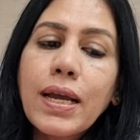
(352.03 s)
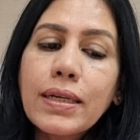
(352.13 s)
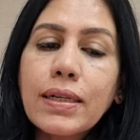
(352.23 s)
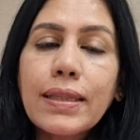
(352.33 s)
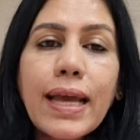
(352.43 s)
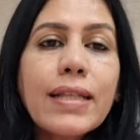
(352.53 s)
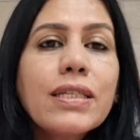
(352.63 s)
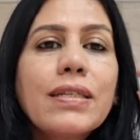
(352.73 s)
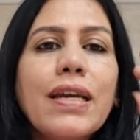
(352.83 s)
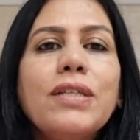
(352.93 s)
Till then,
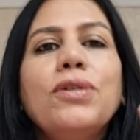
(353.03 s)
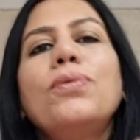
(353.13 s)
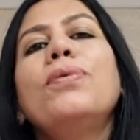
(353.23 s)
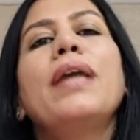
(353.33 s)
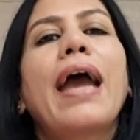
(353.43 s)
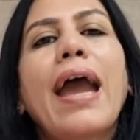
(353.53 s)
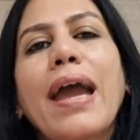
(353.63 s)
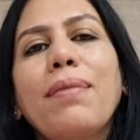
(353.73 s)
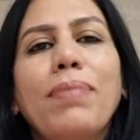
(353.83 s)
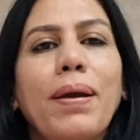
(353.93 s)
stay tuned
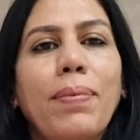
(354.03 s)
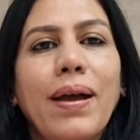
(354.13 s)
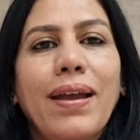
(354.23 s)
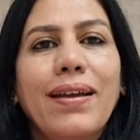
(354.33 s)
and bye bye.